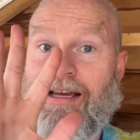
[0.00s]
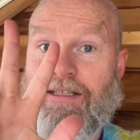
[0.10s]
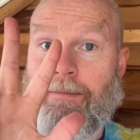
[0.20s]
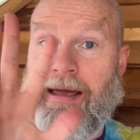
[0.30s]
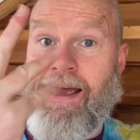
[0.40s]

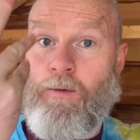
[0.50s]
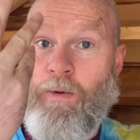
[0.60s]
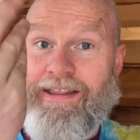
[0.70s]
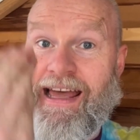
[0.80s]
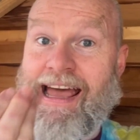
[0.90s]
a man
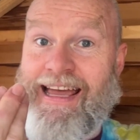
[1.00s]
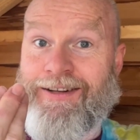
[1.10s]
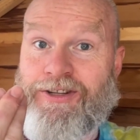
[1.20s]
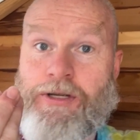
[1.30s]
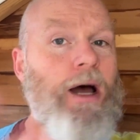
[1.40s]
with
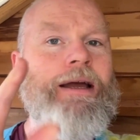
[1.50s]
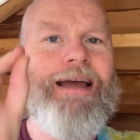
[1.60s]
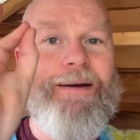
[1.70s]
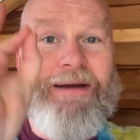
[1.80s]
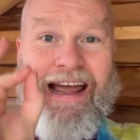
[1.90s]
hands, I
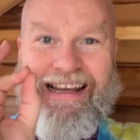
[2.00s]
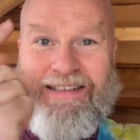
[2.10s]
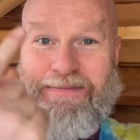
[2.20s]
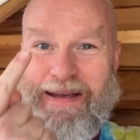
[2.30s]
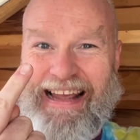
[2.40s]
am a
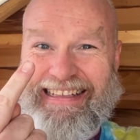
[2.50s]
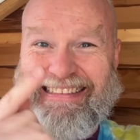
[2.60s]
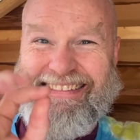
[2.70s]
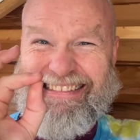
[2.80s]
handy man.